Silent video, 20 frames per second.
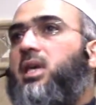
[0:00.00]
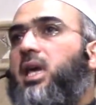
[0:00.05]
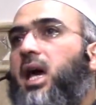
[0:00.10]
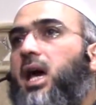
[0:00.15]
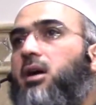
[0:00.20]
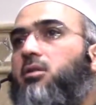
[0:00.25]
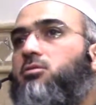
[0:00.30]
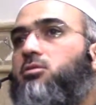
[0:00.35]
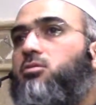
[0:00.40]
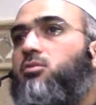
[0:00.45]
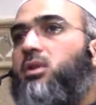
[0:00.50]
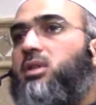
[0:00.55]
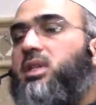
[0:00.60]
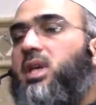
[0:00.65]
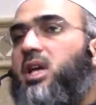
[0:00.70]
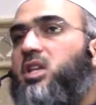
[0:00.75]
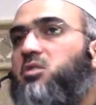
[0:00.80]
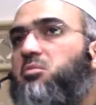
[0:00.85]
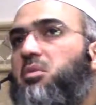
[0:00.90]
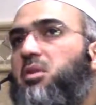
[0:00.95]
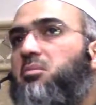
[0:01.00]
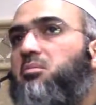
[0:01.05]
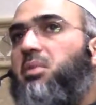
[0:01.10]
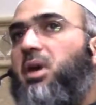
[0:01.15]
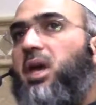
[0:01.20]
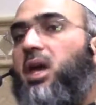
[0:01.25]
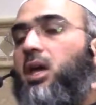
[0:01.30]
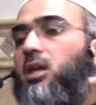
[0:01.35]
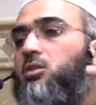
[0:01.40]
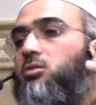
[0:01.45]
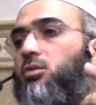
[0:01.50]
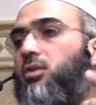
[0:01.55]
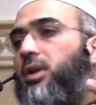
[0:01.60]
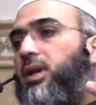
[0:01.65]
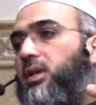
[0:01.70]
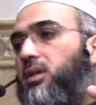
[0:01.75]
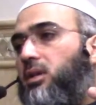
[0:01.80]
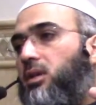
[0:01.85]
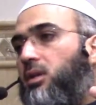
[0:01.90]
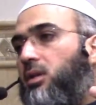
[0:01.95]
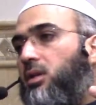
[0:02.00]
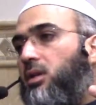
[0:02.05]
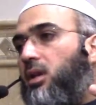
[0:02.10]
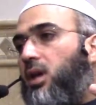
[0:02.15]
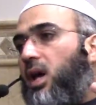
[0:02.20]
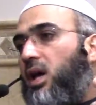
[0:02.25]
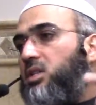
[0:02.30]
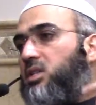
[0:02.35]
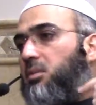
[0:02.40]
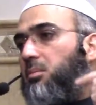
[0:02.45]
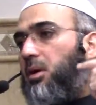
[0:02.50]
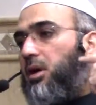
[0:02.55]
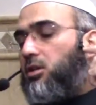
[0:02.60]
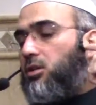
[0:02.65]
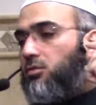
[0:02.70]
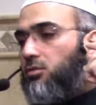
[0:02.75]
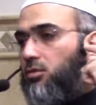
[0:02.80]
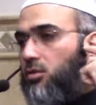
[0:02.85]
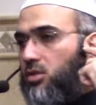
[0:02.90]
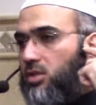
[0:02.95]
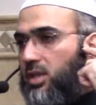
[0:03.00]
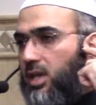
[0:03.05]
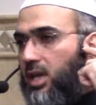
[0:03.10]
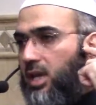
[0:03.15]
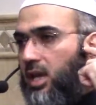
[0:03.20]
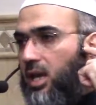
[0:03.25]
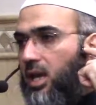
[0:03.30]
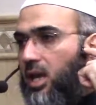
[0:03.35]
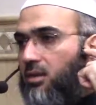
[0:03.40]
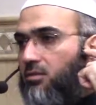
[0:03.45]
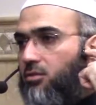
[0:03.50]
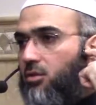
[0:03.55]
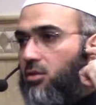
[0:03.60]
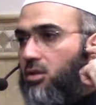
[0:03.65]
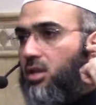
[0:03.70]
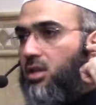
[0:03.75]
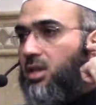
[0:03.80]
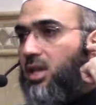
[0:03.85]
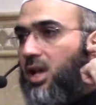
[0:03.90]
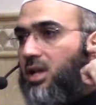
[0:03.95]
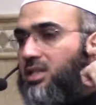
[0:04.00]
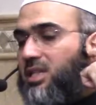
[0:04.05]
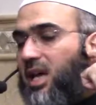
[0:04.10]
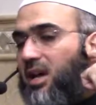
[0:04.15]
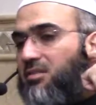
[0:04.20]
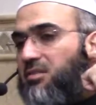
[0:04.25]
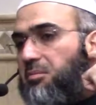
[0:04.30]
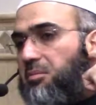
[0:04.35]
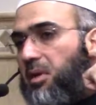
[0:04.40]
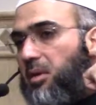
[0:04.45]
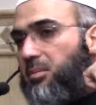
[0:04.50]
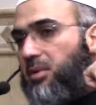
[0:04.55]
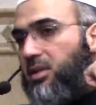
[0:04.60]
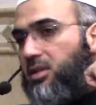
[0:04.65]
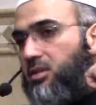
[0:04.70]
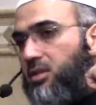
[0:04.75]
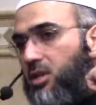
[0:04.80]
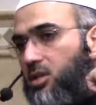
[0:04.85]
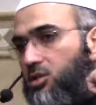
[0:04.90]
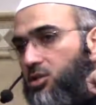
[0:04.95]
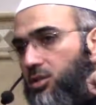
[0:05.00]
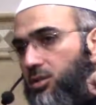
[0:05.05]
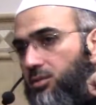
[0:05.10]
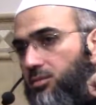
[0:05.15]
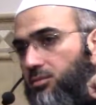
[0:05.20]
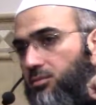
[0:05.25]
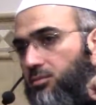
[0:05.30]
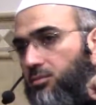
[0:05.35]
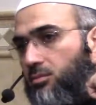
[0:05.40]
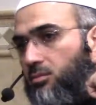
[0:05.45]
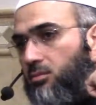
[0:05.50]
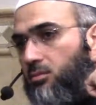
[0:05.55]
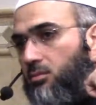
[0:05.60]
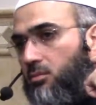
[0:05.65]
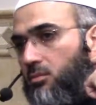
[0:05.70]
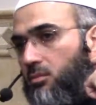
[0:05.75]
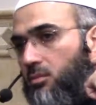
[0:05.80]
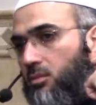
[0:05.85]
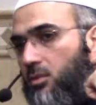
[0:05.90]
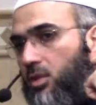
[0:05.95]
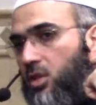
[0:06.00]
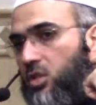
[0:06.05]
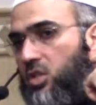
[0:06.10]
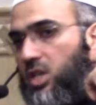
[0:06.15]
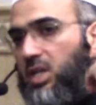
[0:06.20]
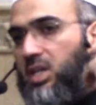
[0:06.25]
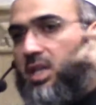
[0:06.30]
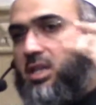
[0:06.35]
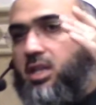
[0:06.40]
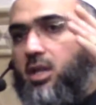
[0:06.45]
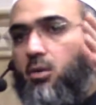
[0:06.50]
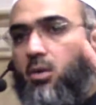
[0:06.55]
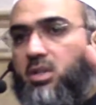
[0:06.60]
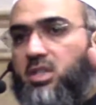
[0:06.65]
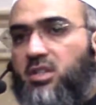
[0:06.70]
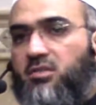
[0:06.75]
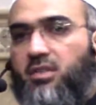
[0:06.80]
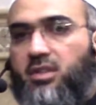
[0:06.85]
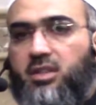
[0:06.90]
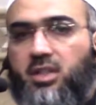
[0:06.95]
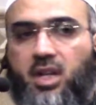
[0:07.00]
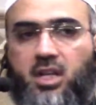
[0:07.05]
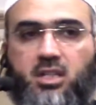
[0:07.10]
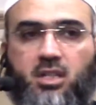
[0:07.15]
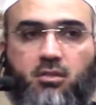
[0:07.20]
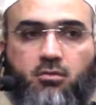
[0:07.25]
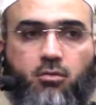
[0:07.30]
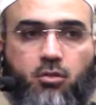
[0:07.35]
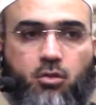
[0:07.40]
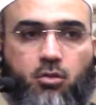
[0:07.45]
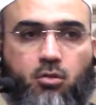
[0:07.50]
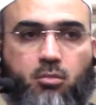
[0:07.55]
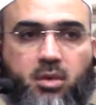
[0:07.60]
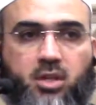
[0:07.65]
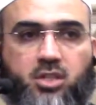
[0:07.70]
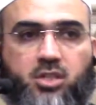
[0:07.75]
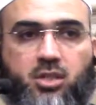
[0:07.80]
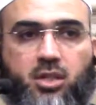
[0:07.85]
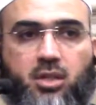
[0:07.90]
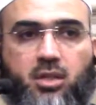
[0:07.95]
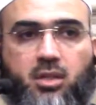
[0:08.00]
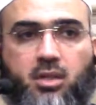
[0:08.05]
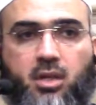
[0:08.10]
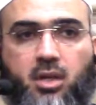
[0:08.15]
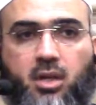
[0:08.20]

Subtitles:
count what has been paid already as a part of your zakah if you did not have proper intention. Say that there was a fundraising for your masjid